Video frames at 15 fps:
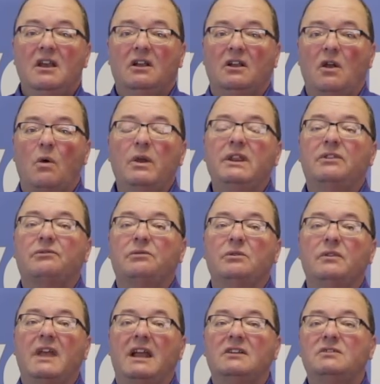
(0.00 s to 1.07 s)
going
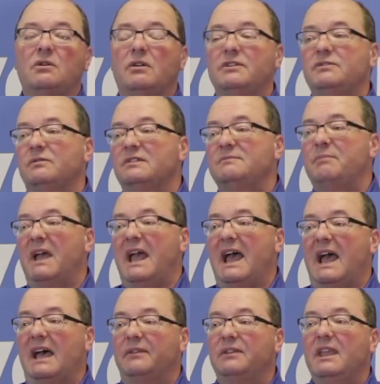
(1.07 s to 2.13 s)
through that tortuous
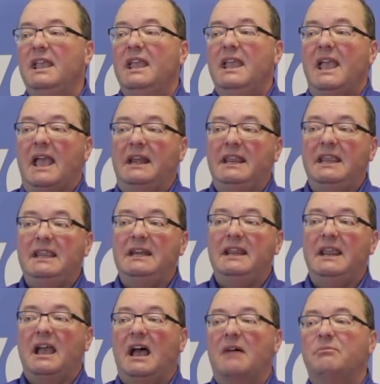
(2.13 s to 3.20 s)
path and
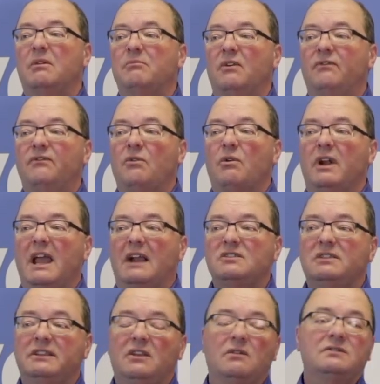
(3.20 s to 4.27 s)
heating up before it
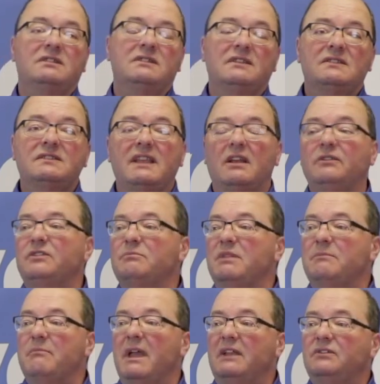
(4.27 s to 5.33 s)
actually goes into the cell to be
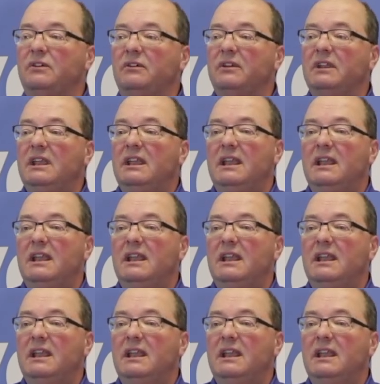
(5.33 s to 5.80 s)
measured.